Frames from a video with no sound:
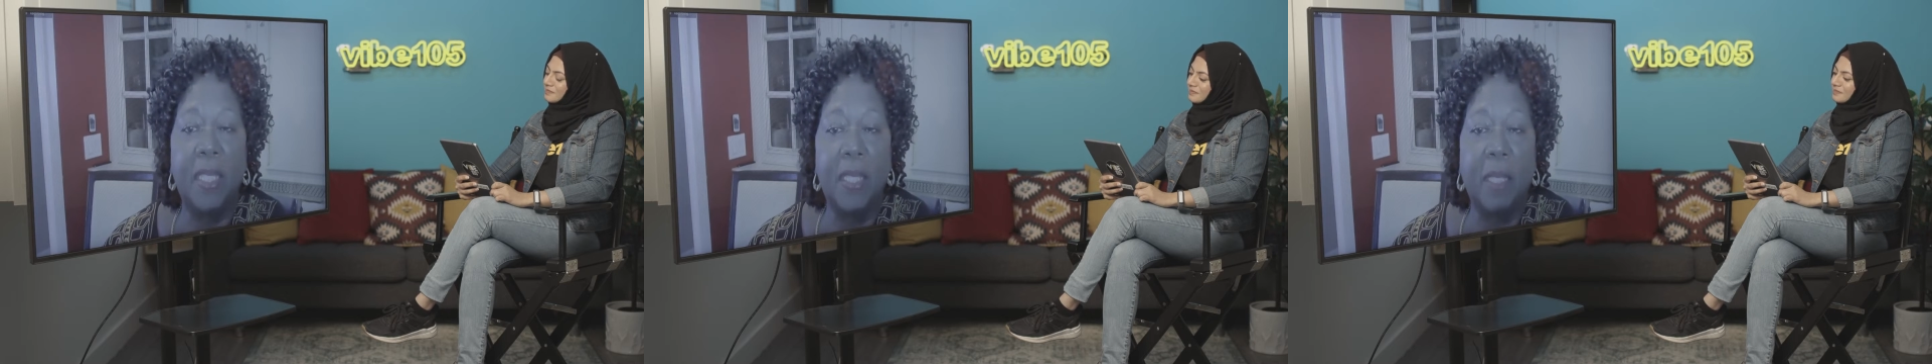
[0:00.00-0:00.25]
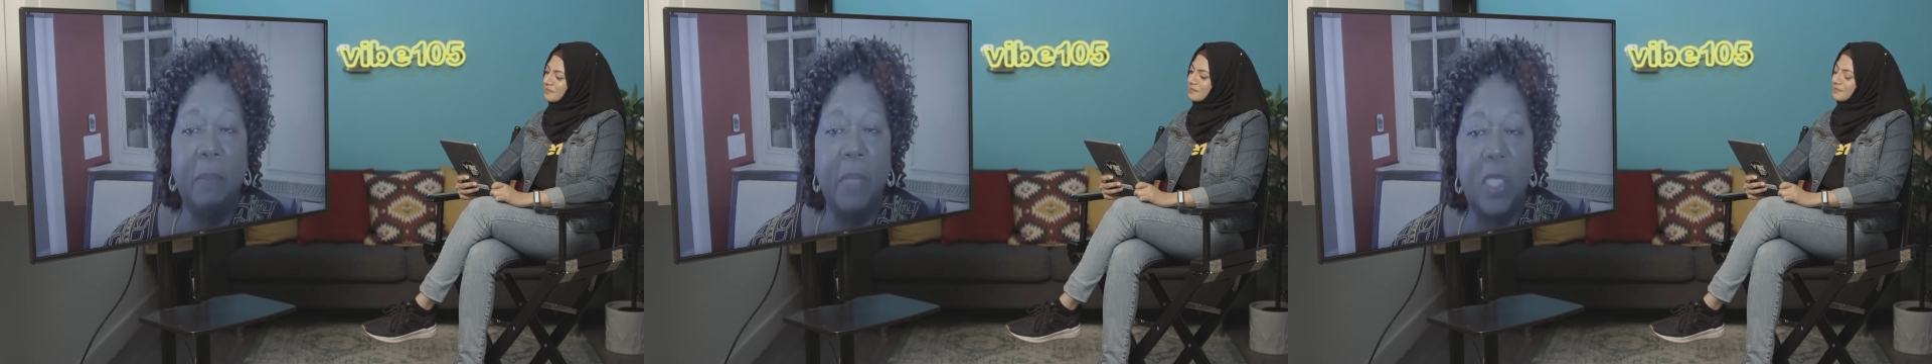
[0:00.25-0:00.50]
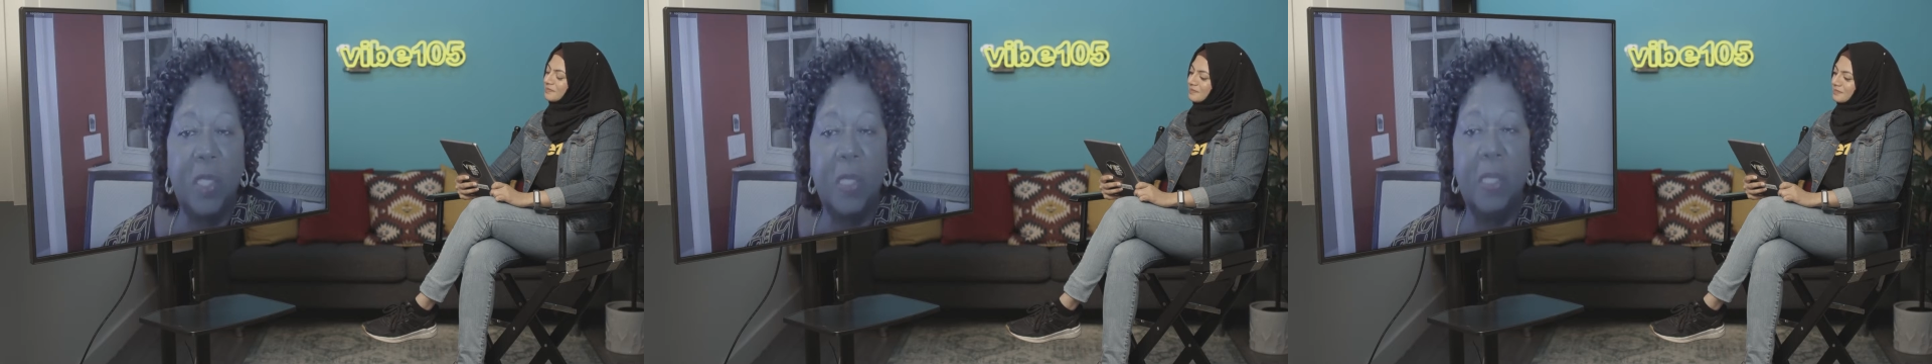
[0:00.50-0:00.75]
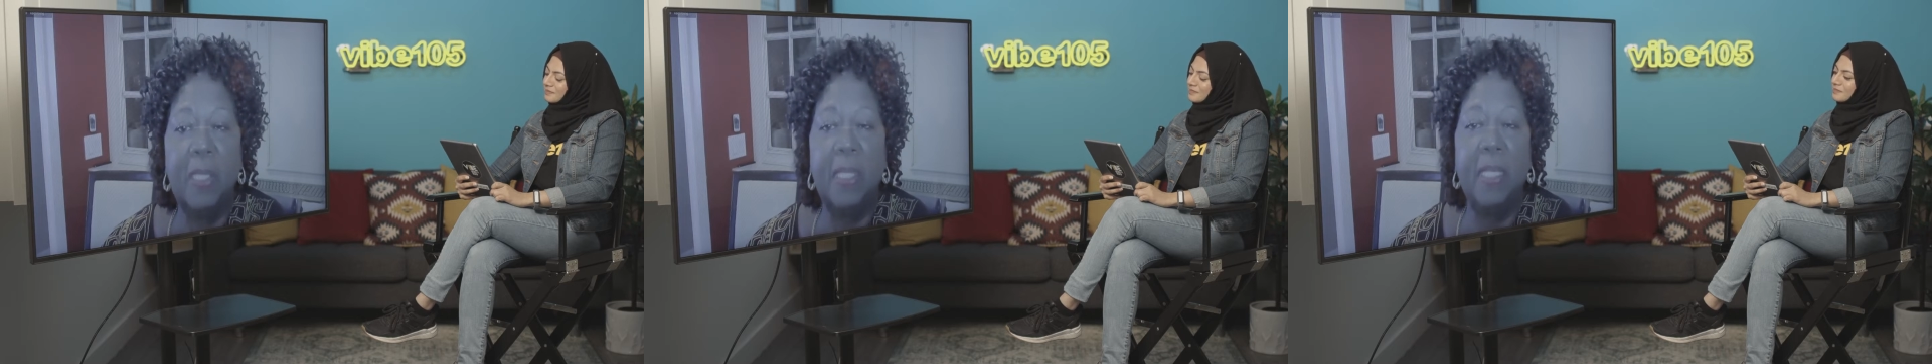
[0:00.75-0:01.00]
and
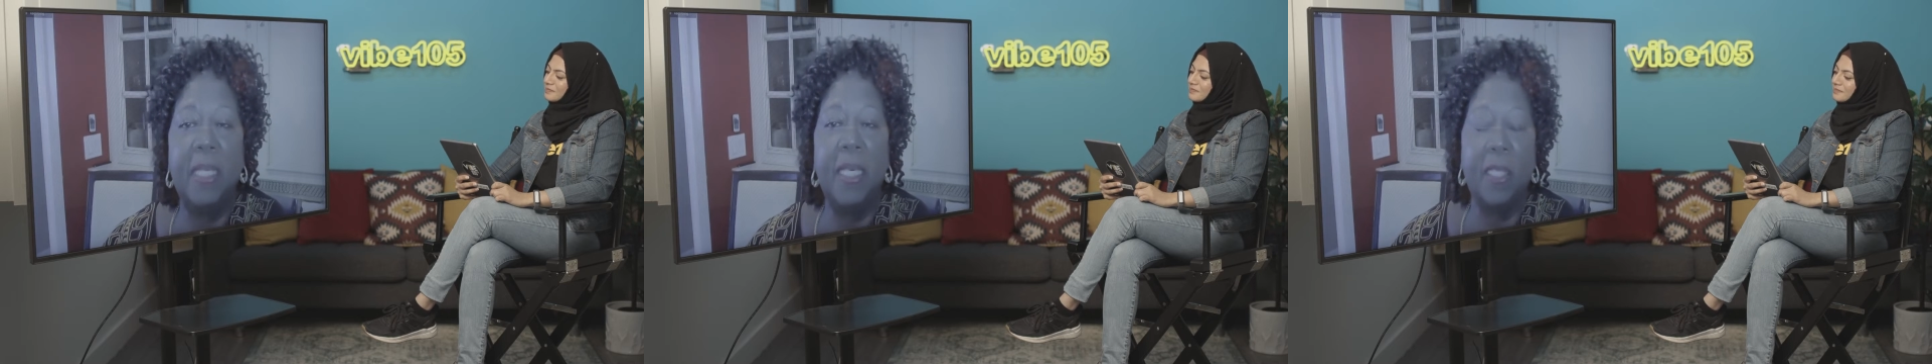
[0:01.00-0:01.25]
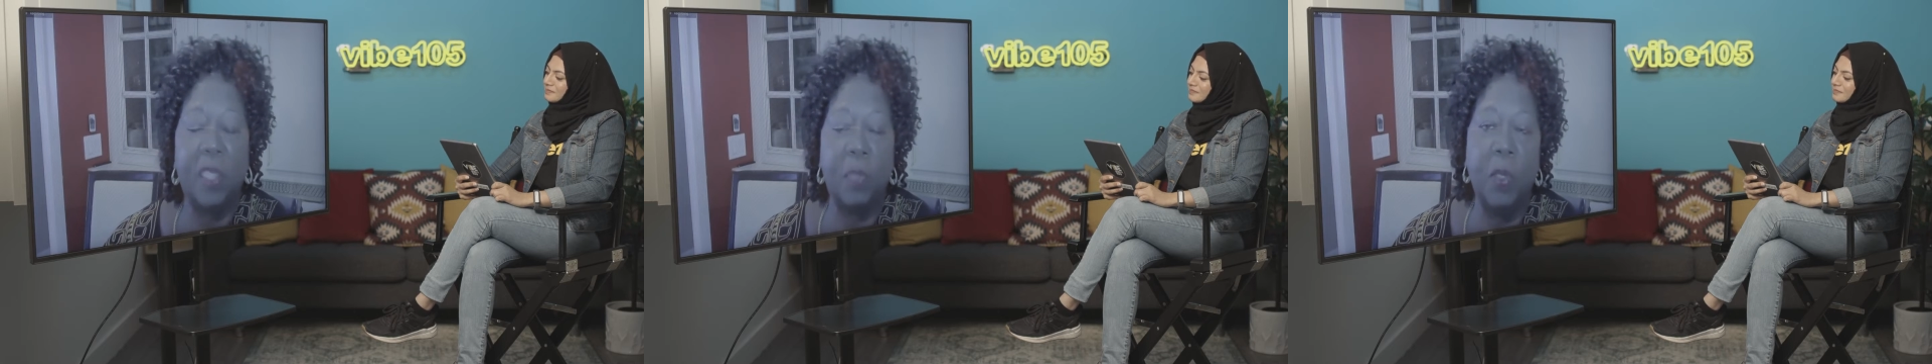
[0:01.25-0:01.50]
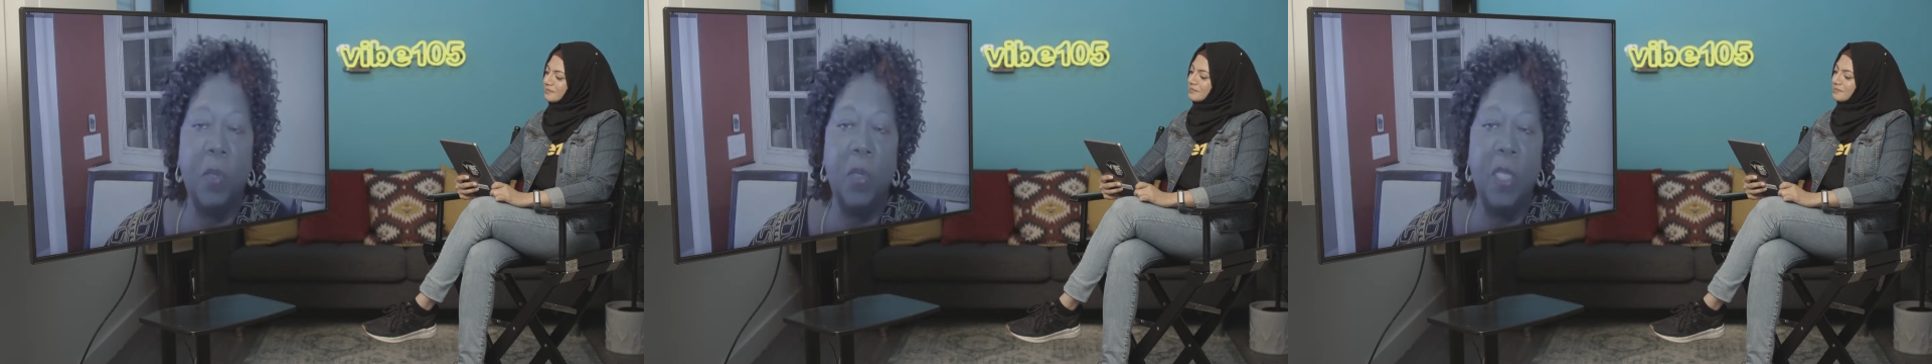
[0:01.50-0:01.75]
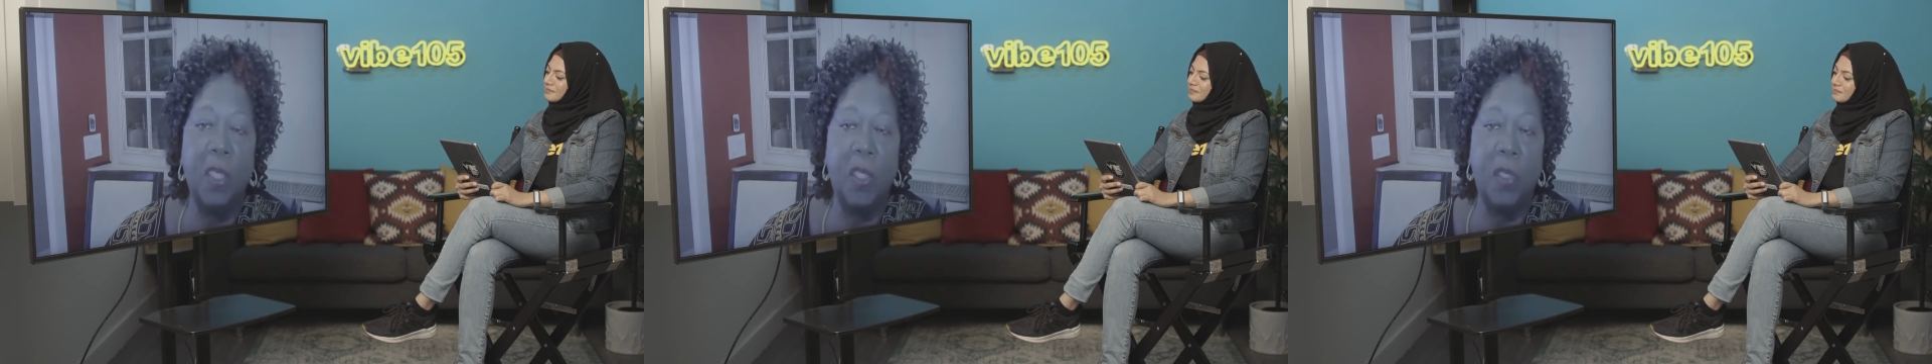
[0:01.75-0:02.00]
commission, the
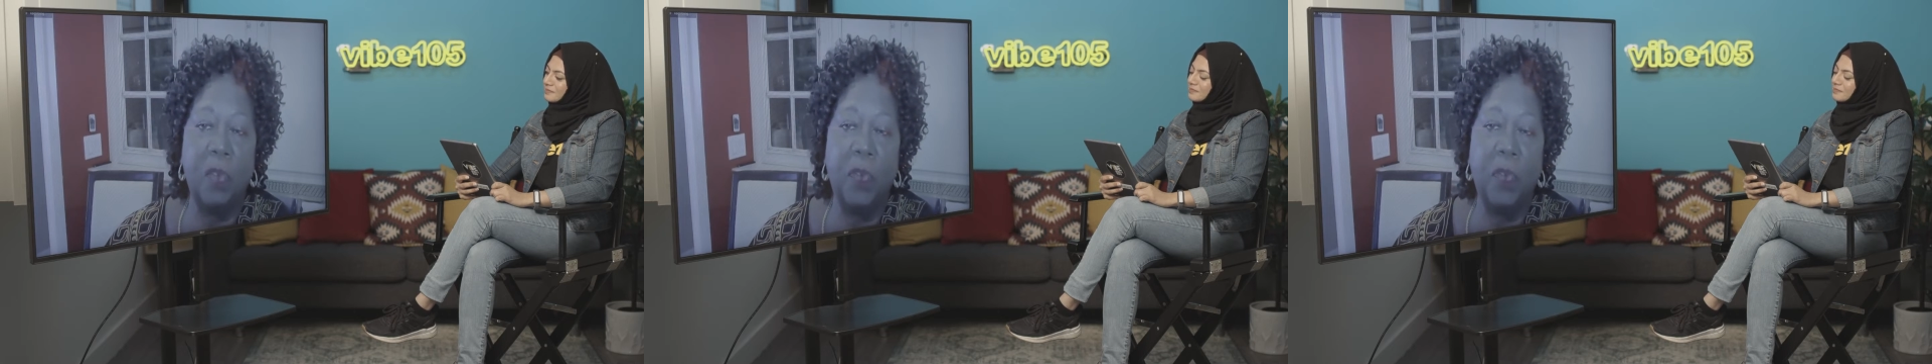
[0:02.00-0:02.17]
experience